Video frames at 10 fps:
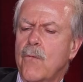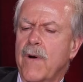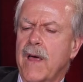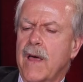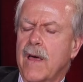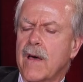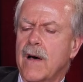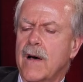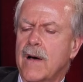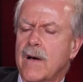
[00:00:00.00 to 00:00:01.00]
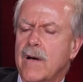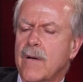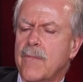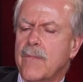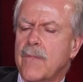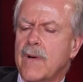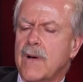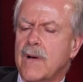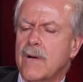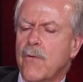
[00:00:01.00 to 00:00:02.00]
we do a
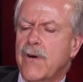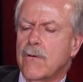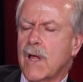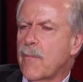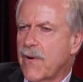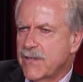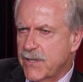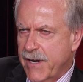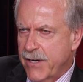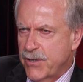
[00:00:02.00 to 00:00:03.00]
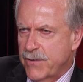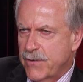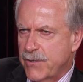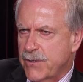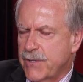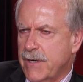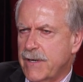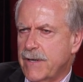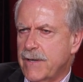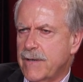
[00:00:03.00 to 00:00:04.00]
lot of presentations,
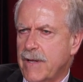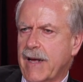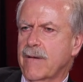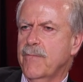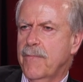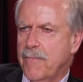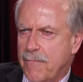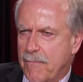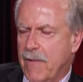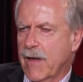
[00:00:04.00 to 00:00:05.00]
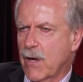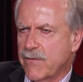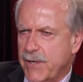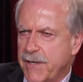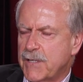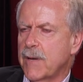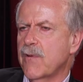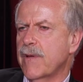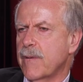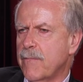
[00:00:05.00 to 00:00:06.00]
like think you've seen
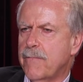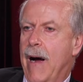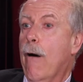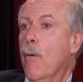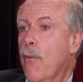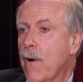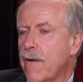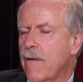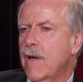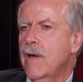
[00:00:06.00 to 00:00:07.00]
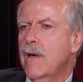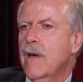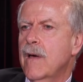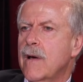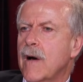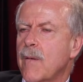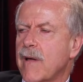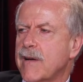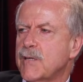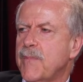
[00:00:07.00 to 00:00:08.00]
some of the PowerPoint.
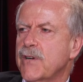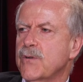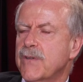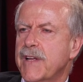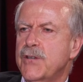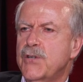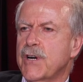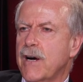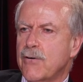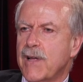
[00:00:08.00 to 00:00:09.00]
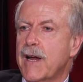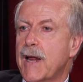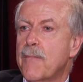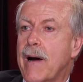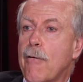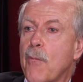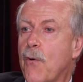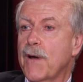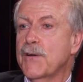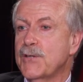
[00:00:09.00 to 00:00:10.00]
I'm like a special needs child. I need
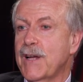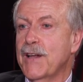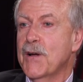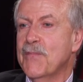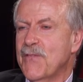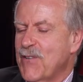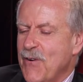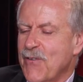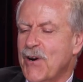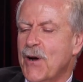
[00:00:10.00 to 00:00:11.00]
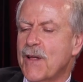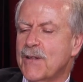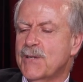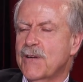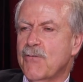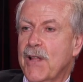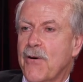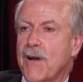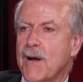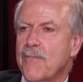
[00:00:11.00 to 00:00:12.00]
PowerPoint to stand up in front of an audience.
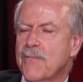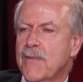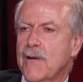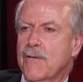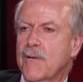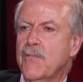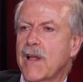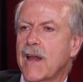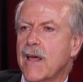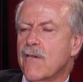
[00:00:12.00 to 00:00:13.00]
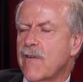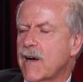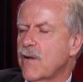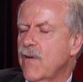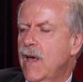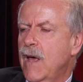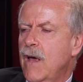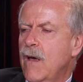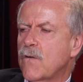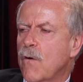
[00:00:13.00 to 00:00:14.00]
Without it, I'm, you know, completely ineffective.
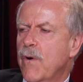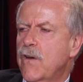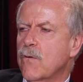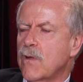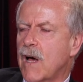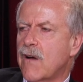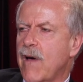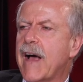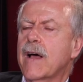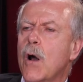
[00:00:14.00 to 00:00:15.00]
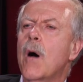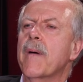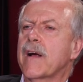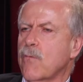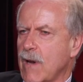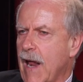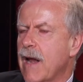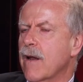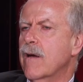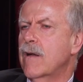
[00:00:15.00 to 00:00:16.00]
So we do a lot of
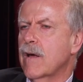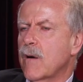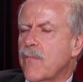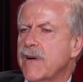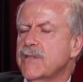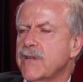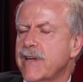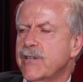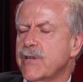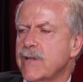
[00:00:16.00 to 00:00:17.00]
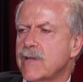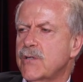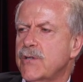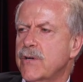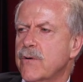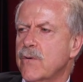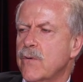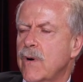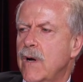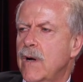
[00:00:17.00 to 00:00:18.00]
economic-related presentations
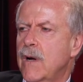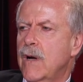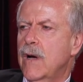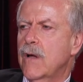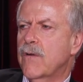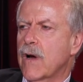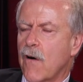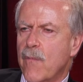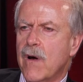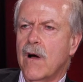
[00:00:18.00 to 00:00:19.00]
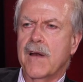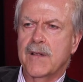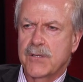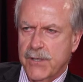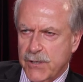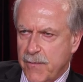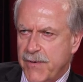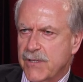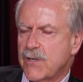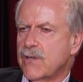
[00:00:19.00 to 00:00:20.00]
to government audiences, to
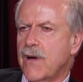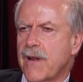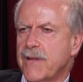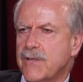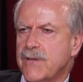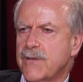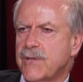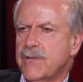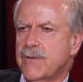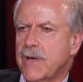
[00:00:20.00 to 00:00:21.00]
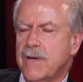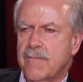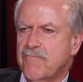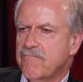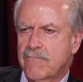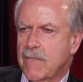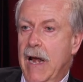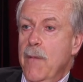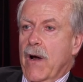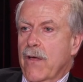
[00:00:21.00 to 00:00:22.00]
business audiences.
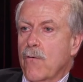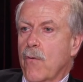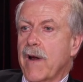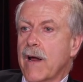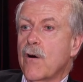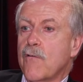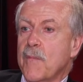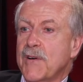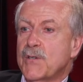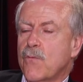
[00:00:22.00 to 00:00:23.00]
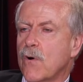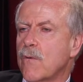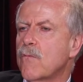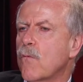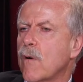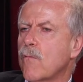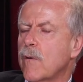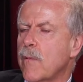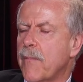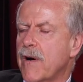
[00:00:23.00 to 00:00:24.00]
Anybody who will really hear from us, we're
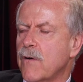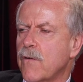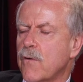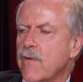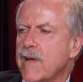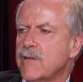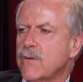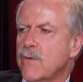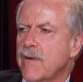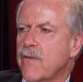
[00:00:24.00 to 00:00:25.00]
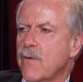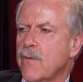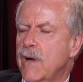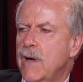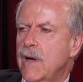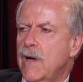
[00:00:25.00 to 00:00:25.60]
prepared to do that. So we do,